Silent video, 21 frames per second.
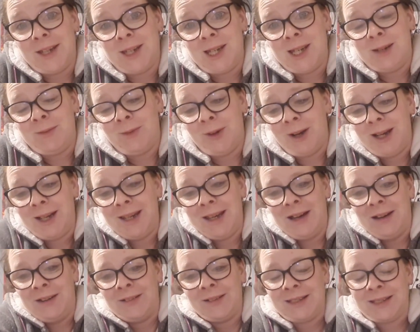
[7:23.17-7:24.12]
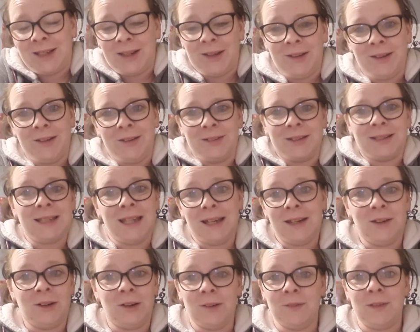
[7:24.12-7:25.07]
Gym right now, so you'll
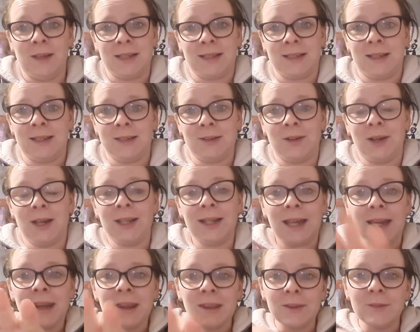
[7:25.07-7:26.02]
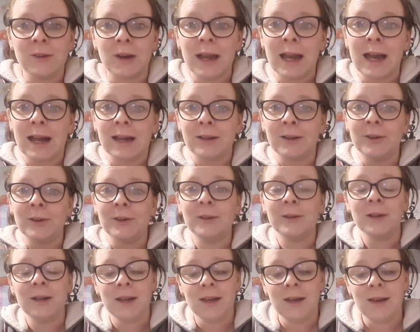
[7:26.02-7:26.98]
see a lot of this because I can get it at the right
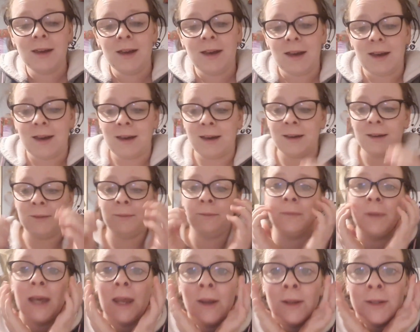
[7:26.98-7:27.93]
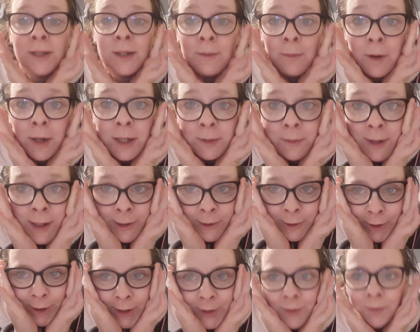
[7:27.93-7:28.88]
angle, and I do most of my
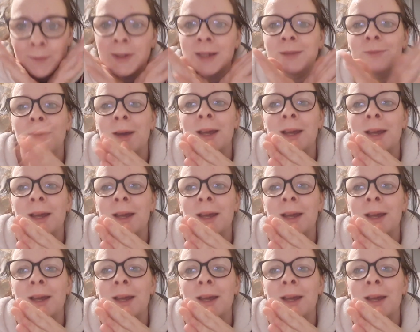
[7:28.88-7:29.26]
intros from this